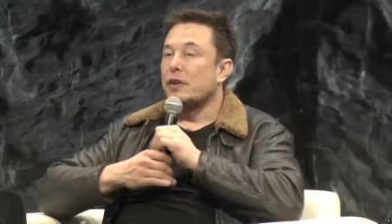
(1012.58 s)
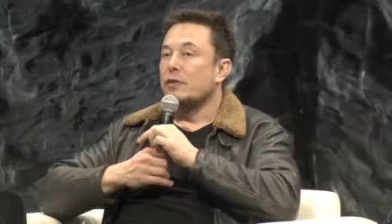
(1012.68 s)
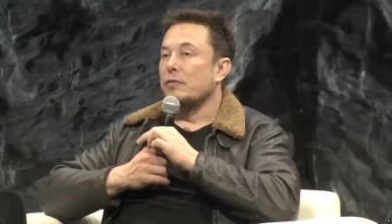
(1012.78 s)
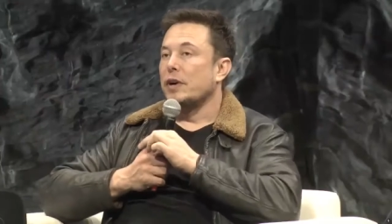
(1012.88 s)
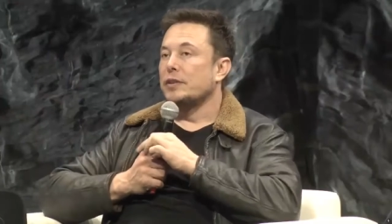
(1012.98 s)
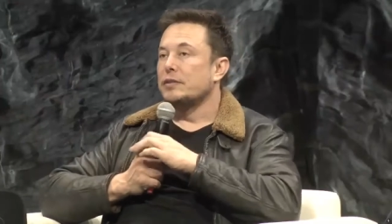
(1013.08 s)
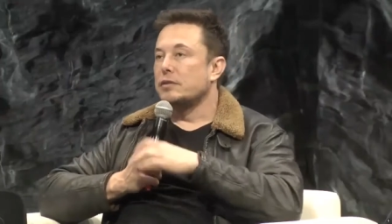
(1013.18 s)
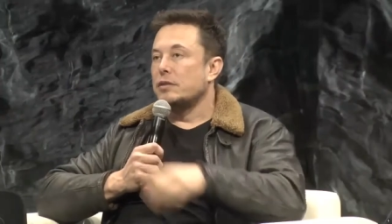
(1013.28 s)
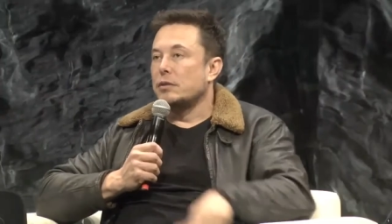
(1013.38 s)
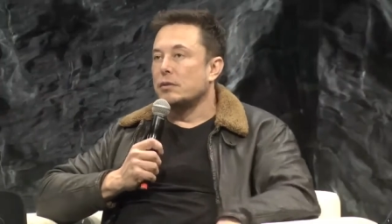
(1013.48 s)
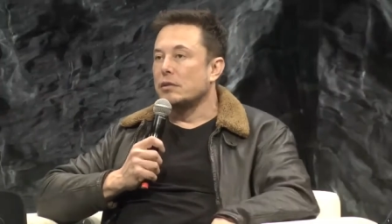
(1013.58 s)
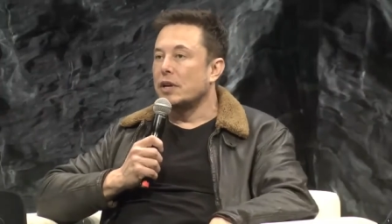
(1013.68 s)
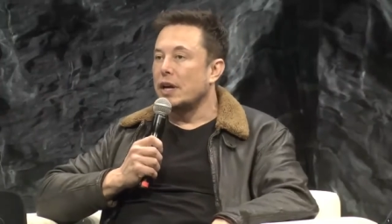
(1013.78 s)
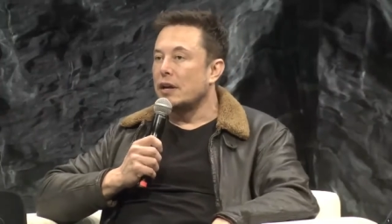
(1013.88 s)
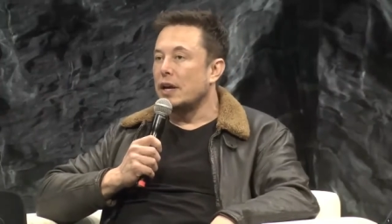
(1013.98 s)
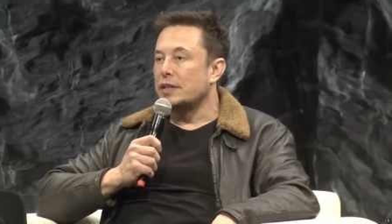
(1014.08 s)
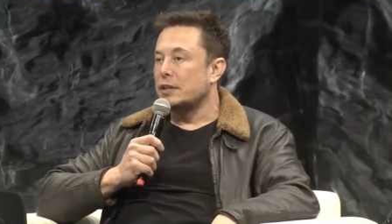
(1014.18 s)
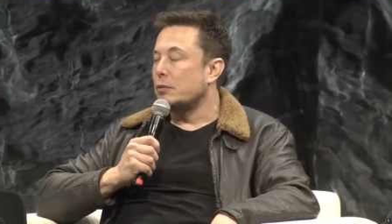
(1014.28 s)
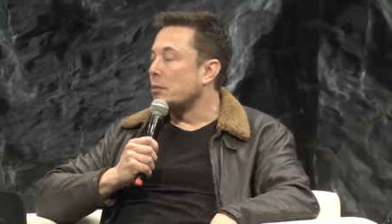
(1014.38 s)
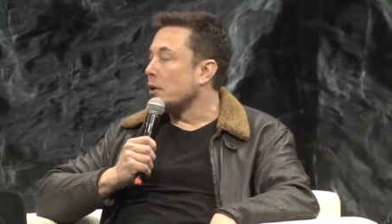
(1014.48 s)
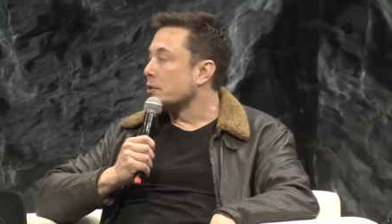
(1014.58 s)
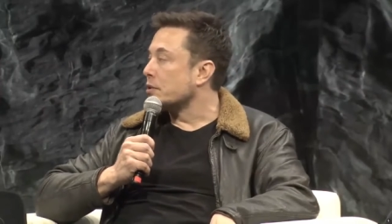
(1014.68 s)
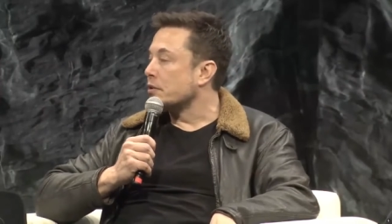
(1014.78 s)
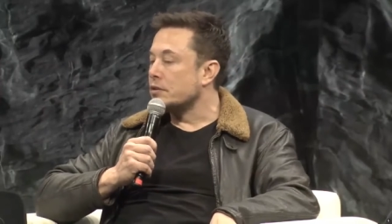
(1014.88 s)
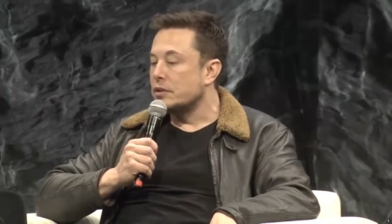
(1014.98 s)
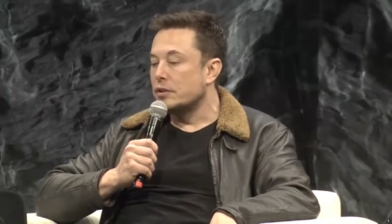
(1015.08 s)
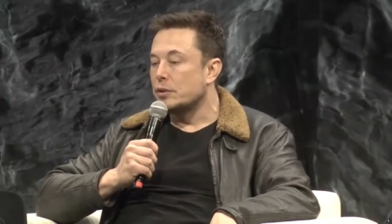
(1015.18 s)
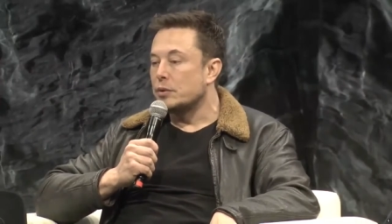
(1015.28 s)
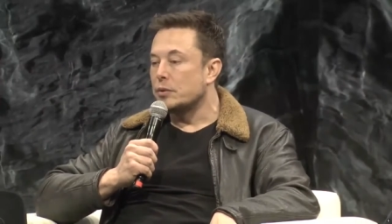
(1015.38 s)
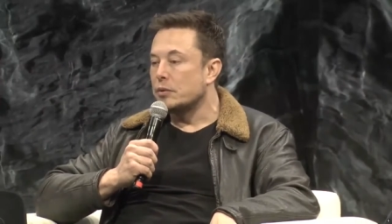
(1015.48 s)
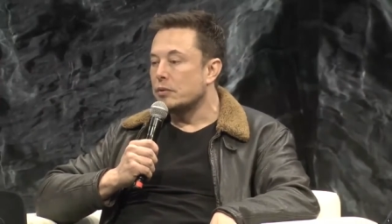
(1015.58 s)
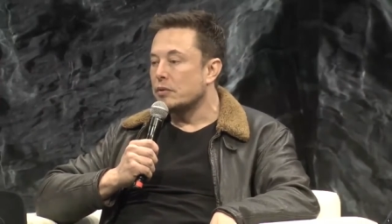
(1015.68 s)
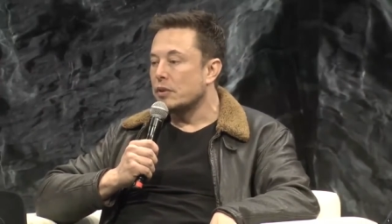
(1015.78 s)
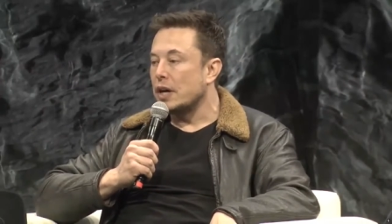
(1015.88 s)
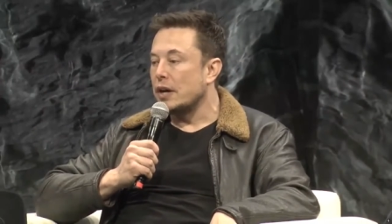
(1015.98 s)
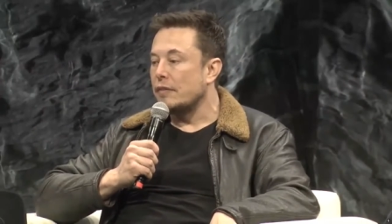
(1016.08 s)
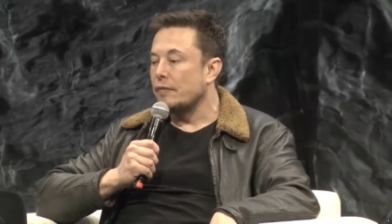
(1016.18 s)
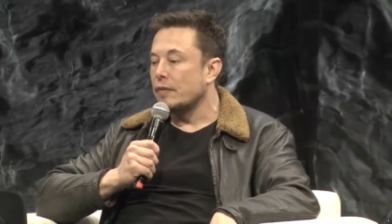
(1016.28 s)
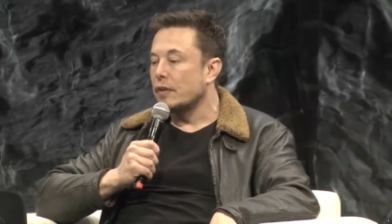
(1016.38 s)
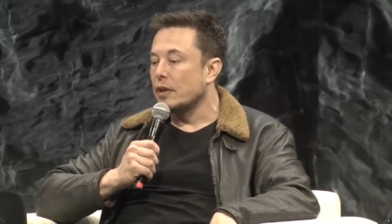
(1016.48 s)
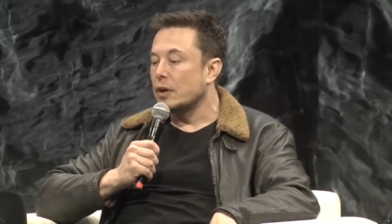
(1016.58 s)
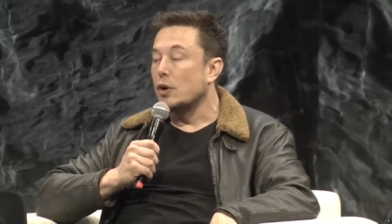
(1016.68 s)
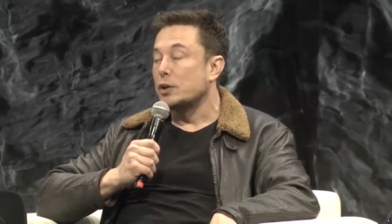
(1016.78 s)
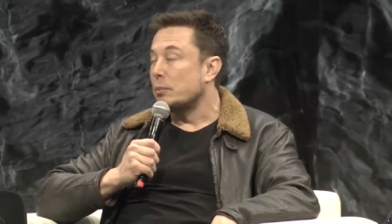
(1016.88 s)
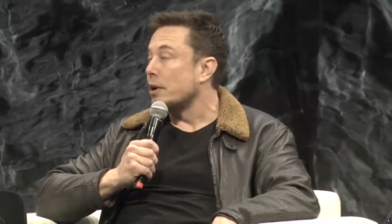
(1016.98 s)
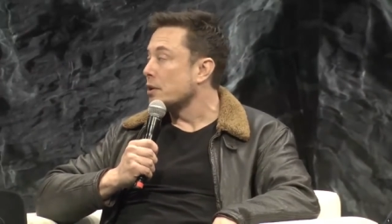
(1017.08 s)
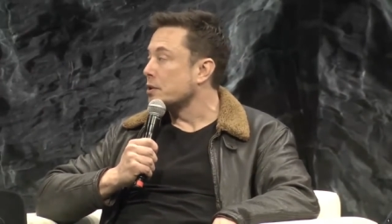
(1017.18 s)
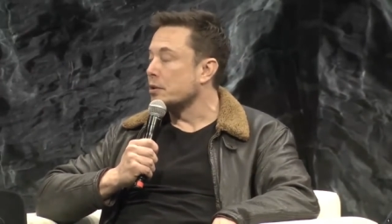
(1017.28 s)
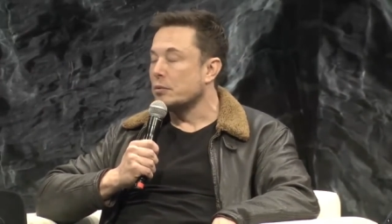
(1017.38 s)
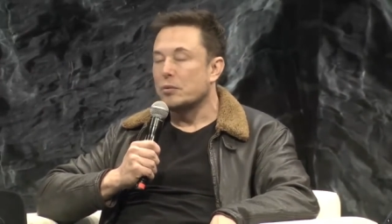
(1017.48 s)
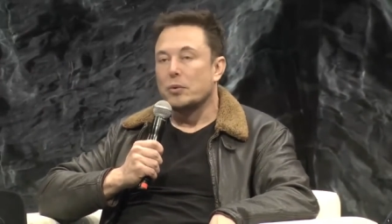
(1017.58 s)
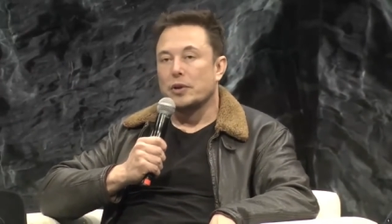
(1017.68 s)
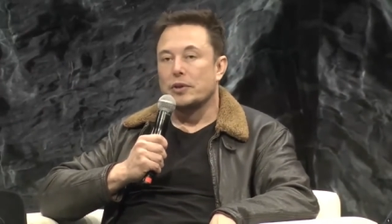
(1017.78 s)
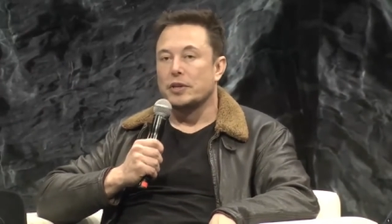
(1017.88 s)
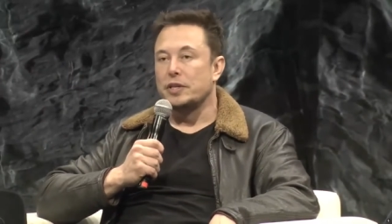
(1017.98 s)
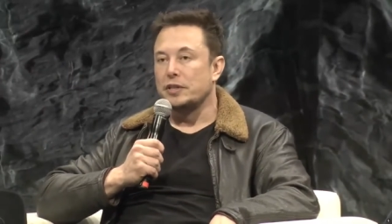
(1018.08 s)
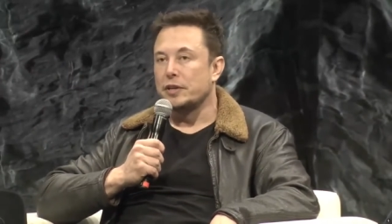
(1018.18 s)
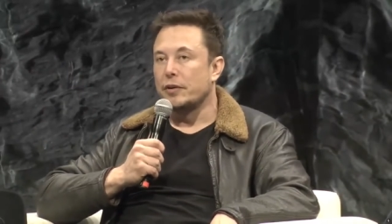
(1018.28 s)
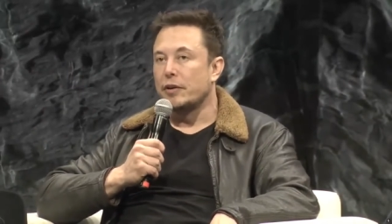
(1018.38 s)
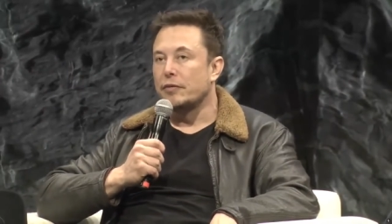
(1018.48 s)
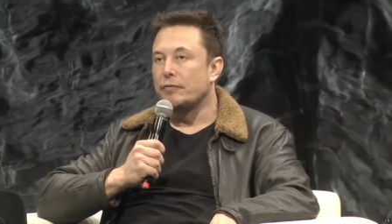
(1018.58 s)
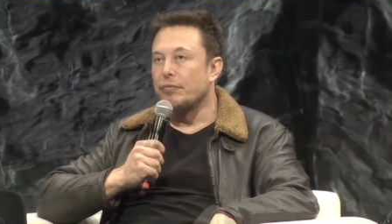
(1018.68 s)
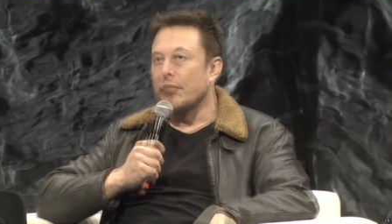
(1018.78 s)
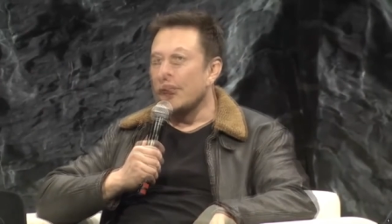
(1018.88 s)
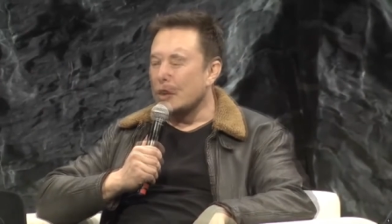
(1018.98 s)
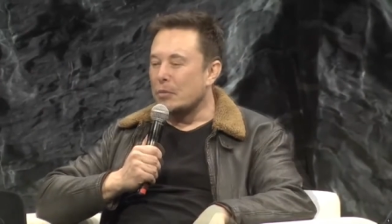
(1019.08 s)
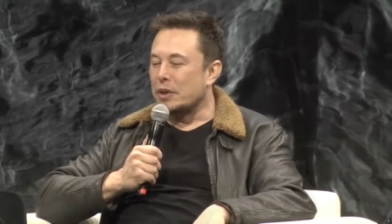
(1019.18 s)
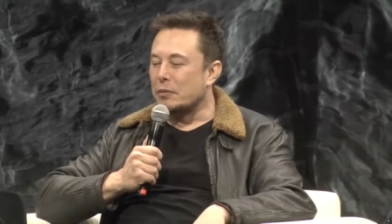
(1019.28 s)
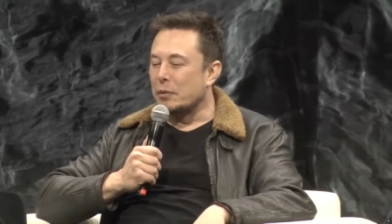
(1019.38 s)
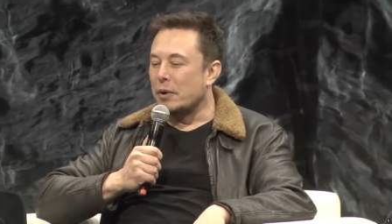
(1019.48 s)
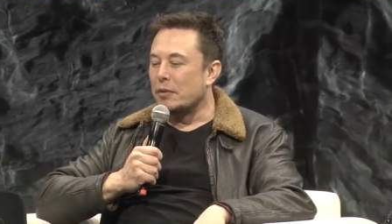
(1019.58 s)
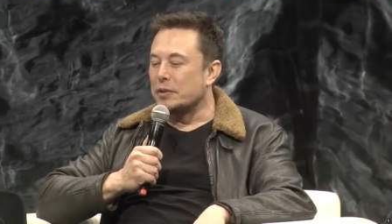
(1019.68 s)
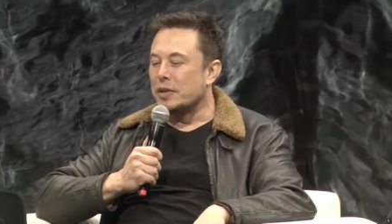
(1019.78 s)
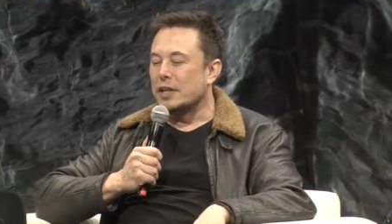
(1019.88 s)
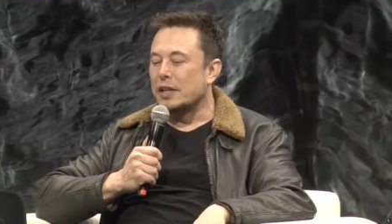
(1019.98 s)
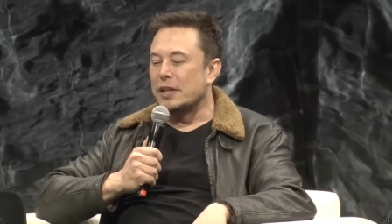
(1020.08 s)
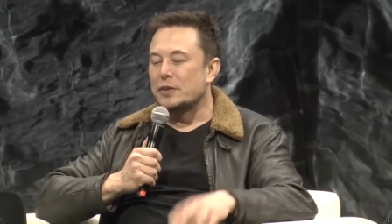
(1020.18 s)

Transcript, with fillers: for months to get AC propulsion to um, go into production with the T0. But the problem is like the electric